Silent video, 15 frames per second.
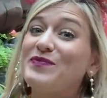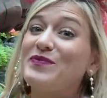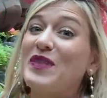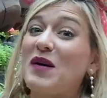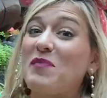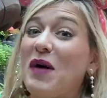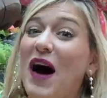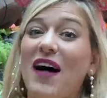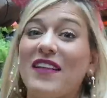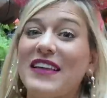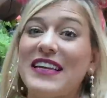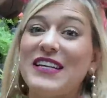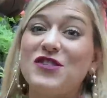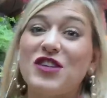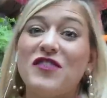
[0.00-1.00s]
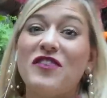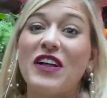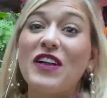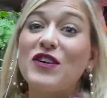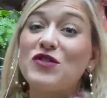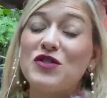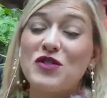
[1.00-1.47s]
The Polynesian
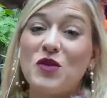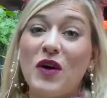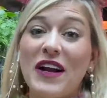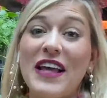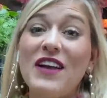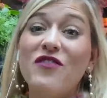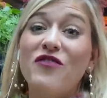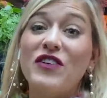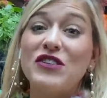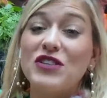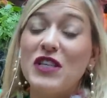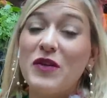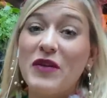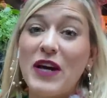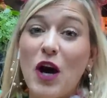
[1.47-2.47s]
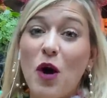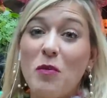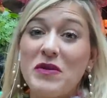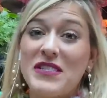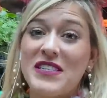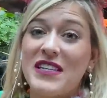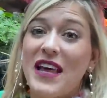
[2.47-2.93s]
Village Resort. It officially
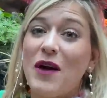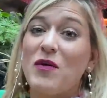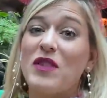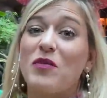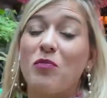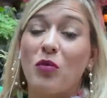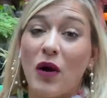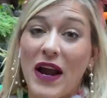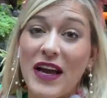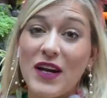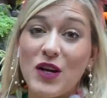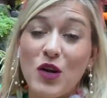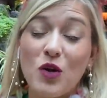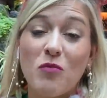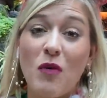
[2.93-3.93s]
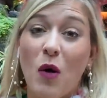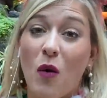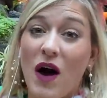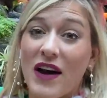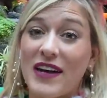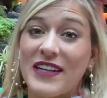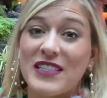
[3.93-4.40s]
reopens today with brand new
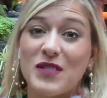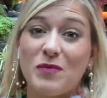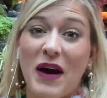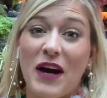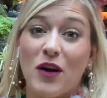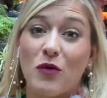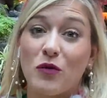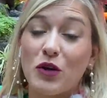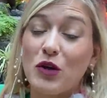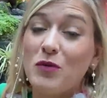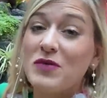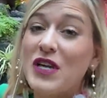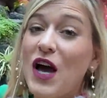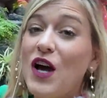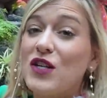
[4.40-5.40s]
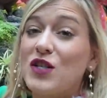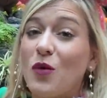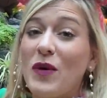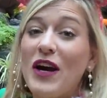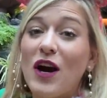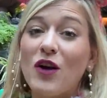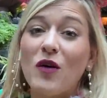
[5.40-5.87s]
Moana inspired rooms. So
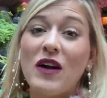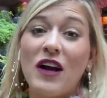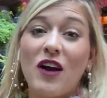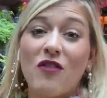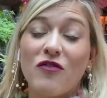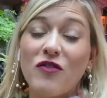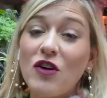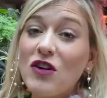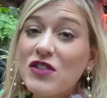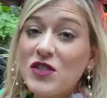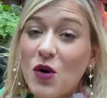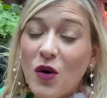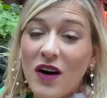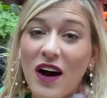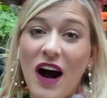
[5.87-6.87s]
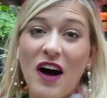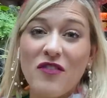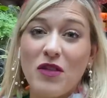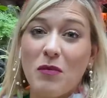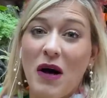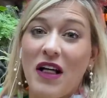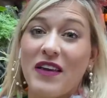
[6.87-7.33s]
we are going on a full tour of
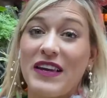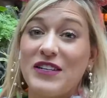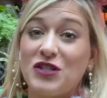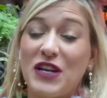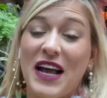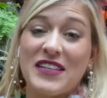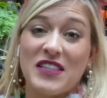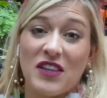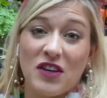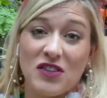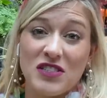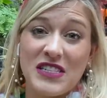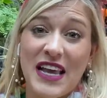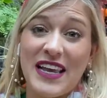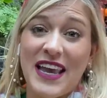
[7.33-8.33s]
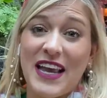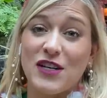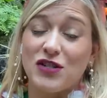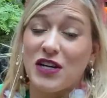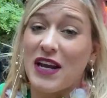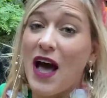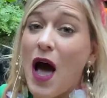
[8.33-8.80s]
the Polynesian as a little
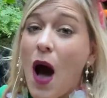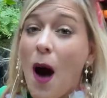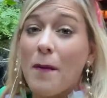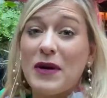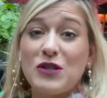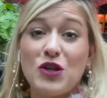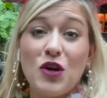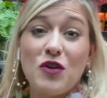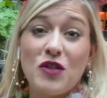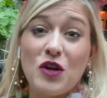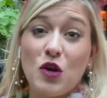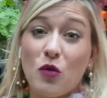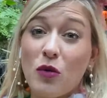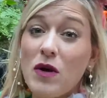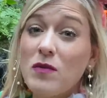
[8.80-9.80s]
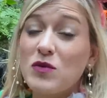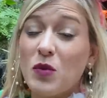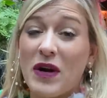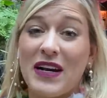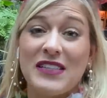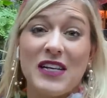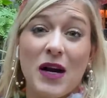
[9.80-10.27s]
staycation. I'm gonna show you the new rooms. We're
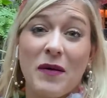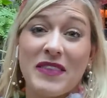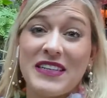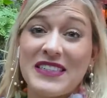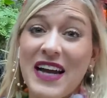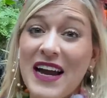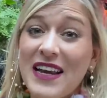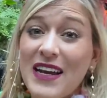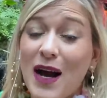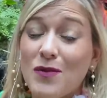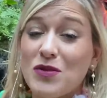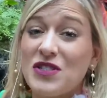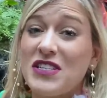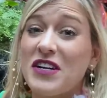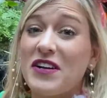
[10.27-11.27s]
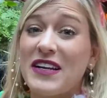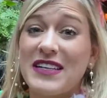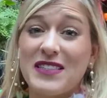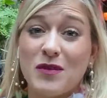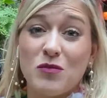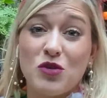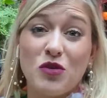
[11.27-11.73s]
gonna talk about the dining options here, get
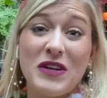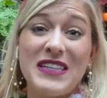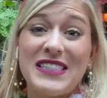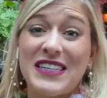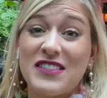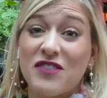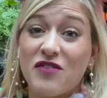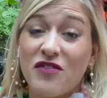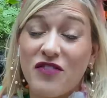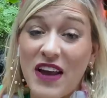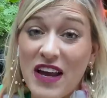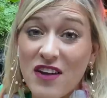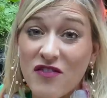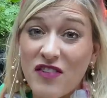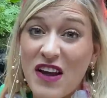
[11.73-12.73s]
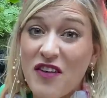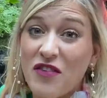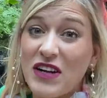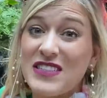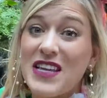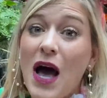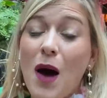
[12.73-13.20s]
some treats, get some fan
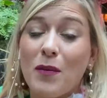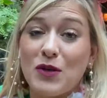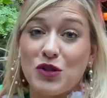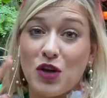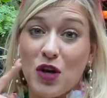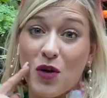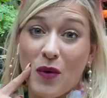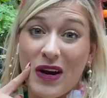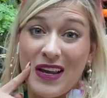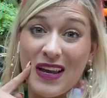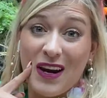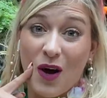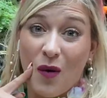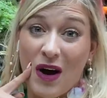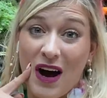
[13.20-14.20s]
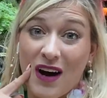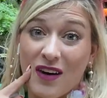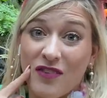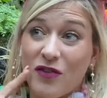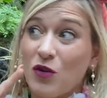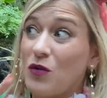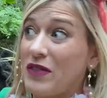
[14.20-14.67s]
favorites. I'm gonna show you where you can get Ohana
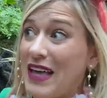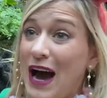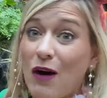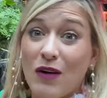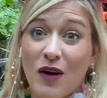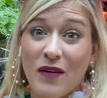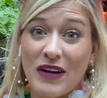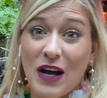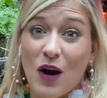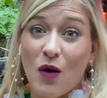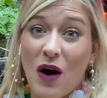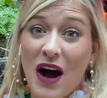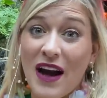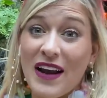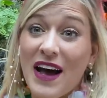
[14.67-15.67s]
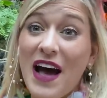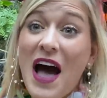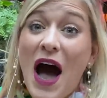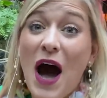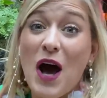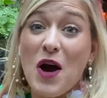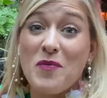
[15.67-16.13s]
food without going to Ohana.
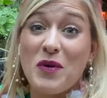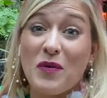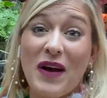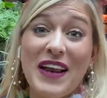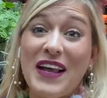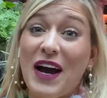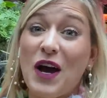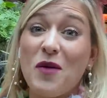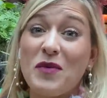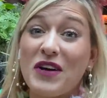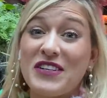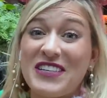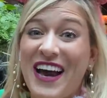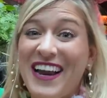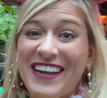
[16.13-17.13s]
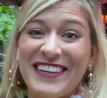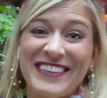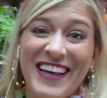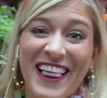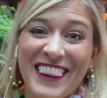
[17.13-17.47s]
I hope you're ready. I hope you're excited.